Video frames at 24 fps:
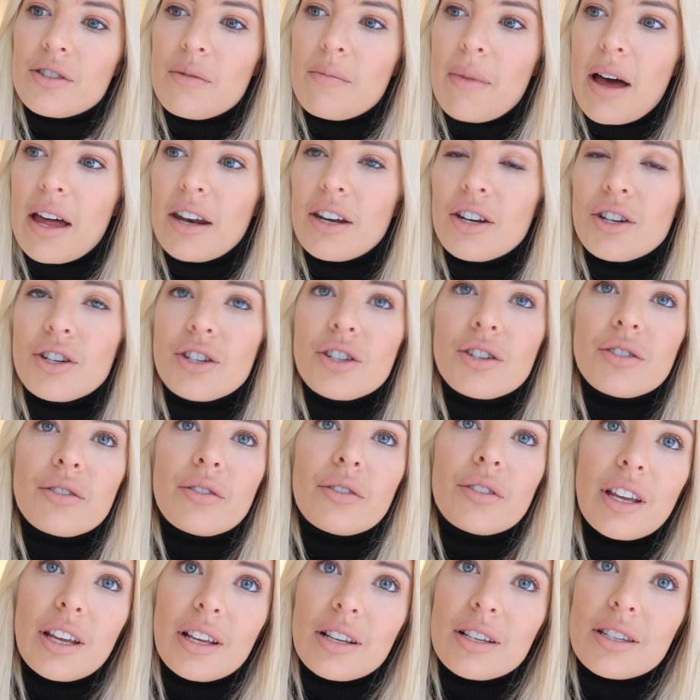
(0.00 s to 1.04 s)
to manage
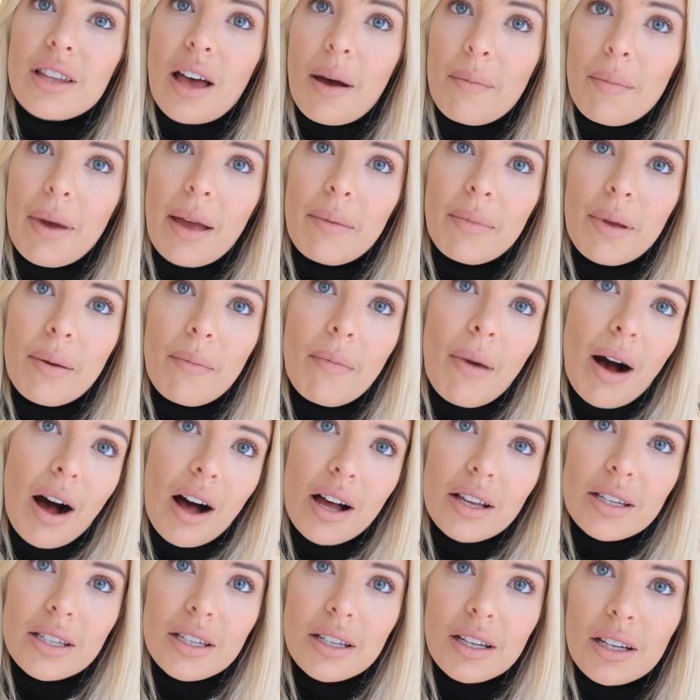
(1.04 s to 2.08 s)
things that maybe
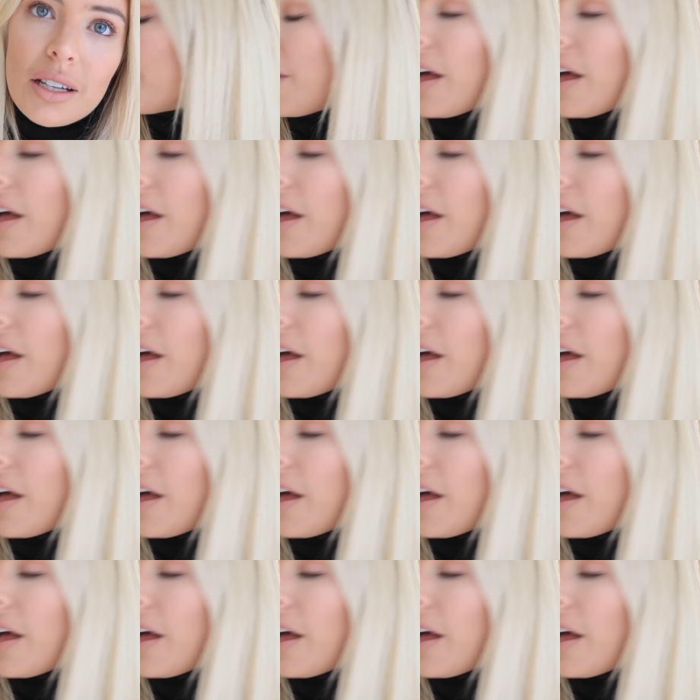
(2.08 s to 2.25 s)
mask